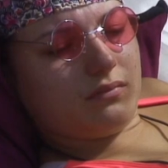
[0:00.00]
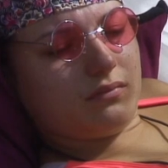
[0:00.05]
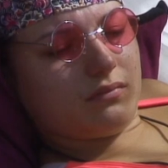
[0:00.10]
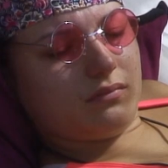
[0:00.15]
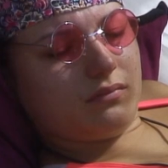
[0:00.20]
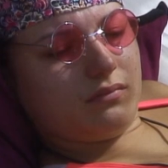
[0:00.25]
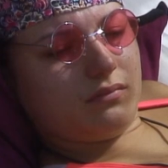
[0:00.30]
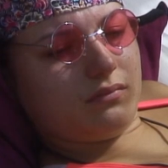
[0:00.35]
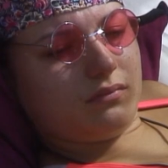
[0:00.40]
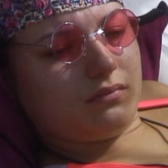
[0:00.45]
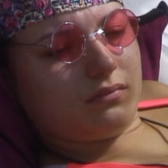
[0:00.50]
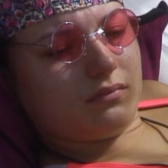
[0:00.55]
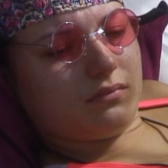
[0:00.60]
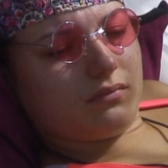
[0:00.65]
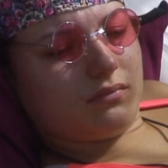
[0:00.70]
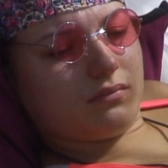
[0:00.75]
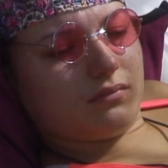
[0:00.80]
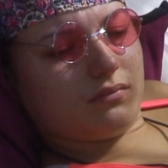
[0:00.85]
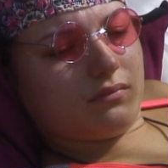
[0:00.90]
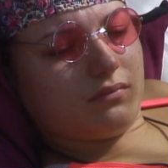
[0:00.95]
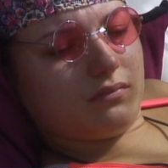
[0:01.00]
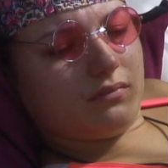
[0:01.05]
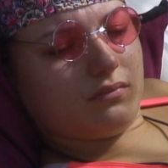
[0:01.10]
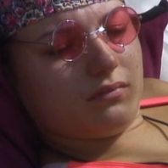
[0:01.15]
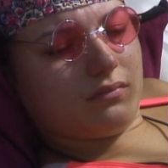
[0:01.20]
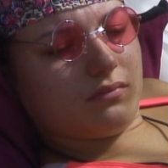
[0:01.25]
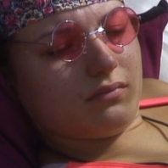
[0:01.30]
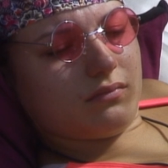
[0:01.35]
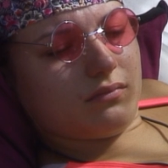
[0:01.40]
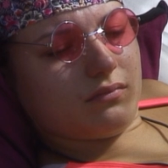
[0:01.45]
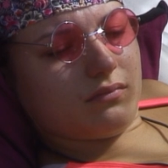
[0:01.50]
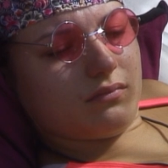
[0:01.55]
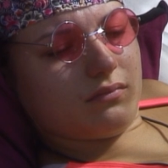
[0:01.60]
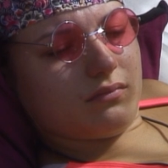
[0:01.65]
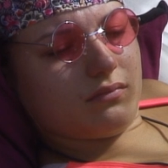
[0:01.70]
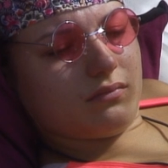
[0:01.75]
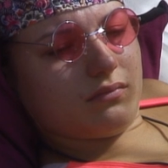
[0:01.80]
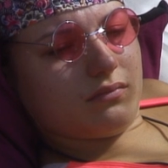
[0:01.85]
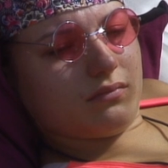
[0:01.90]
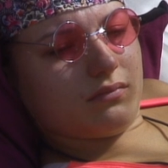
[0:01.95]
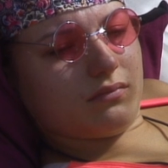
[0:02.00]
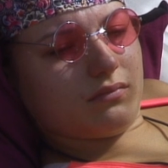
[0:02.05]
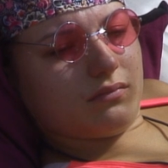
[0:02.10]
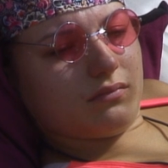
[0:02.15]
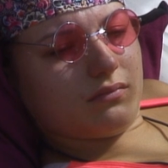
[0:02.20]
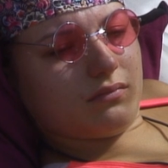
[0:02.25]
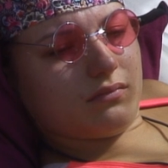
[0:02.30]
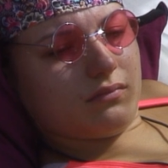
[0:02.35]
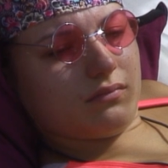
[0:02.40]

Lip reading: No words are spoken by the person on screen.